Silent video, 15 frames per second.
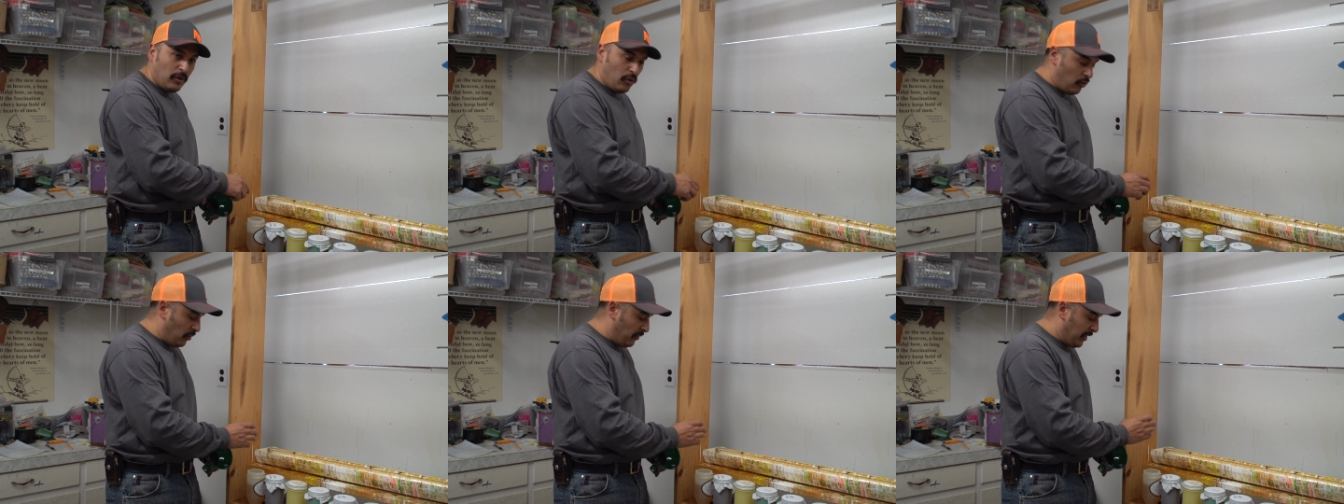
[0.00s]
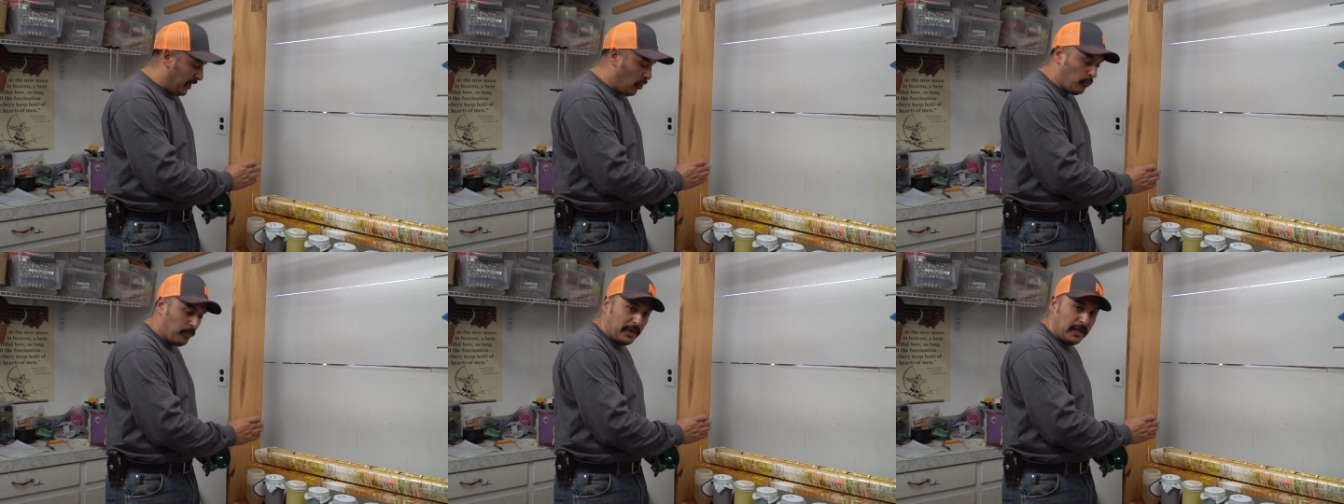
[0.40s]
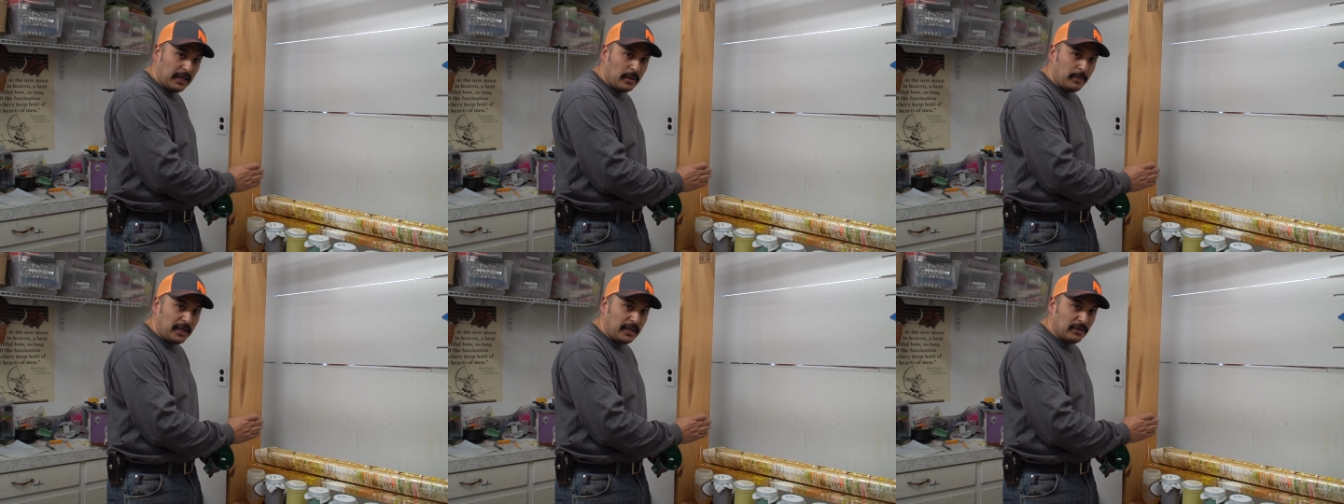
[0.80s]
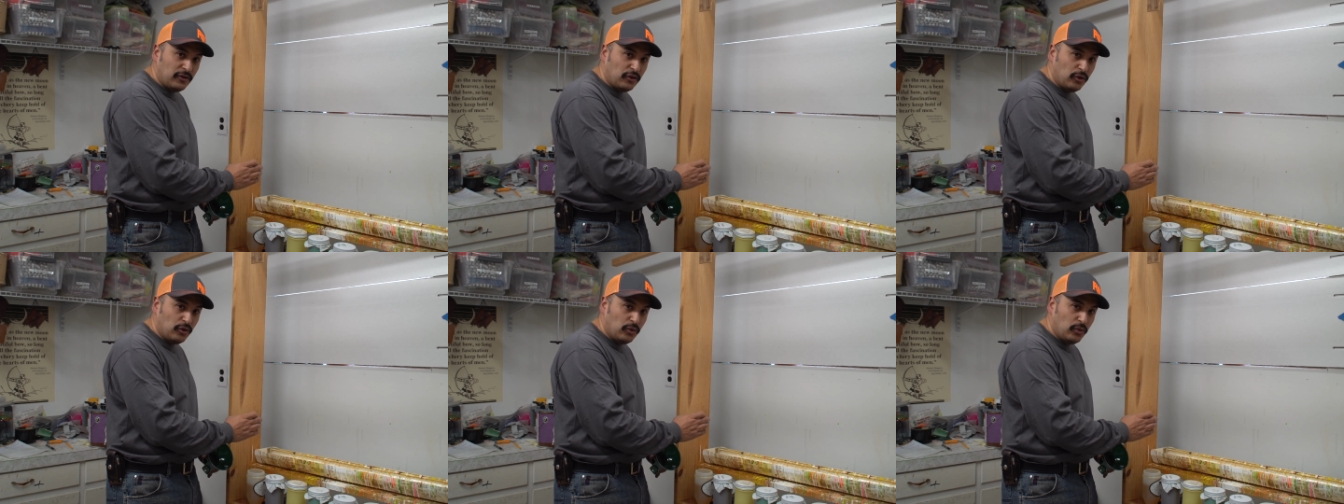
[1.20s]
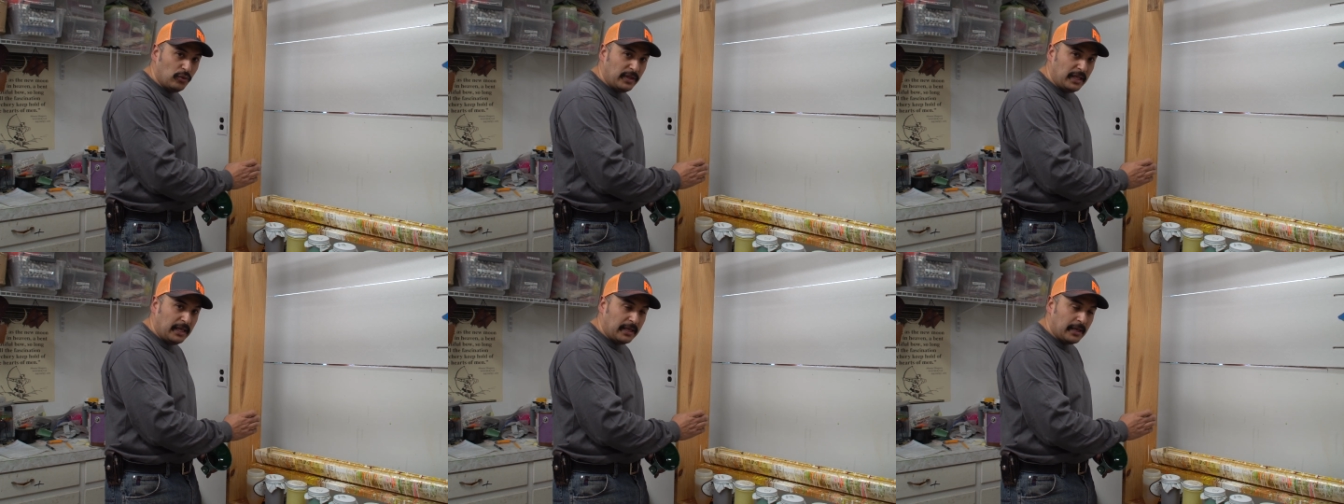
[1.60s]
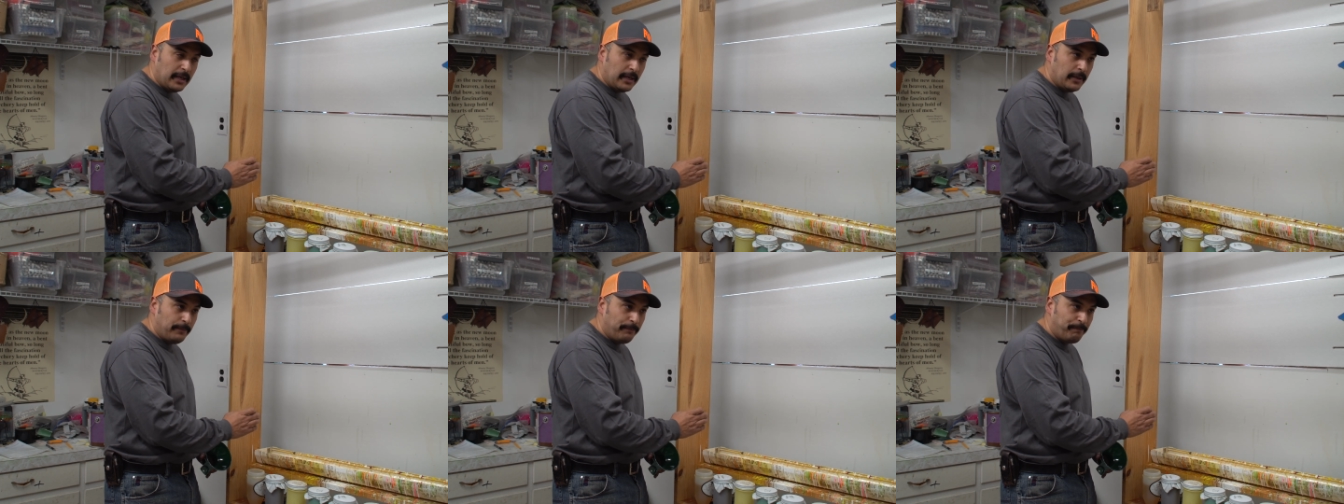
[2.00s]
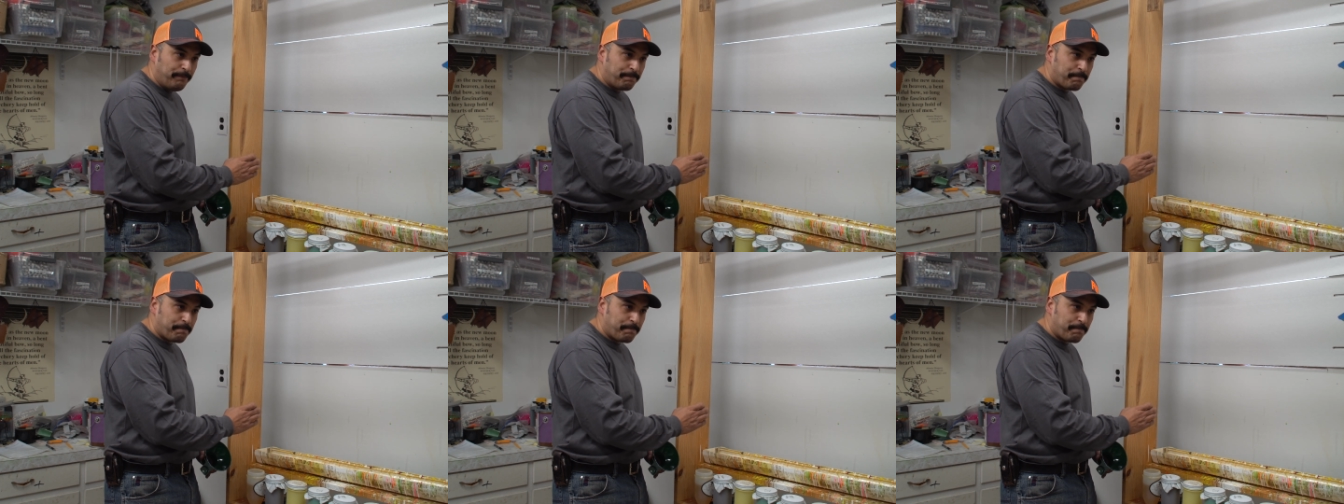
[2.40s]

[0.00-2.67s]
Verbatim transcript: or the opening, I mean, to the, uh,